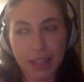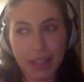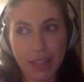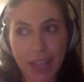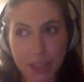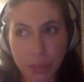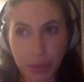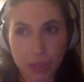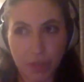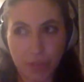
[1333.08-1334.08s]
this
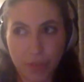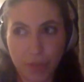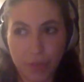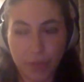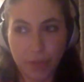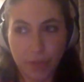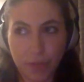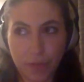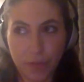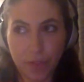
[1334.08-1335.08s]
was a
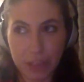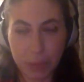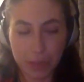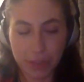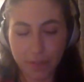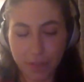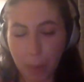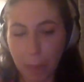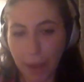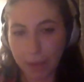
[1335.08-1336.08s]

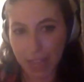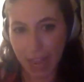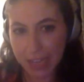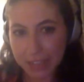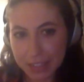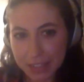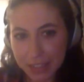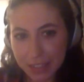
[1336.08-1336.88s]
film about tennis.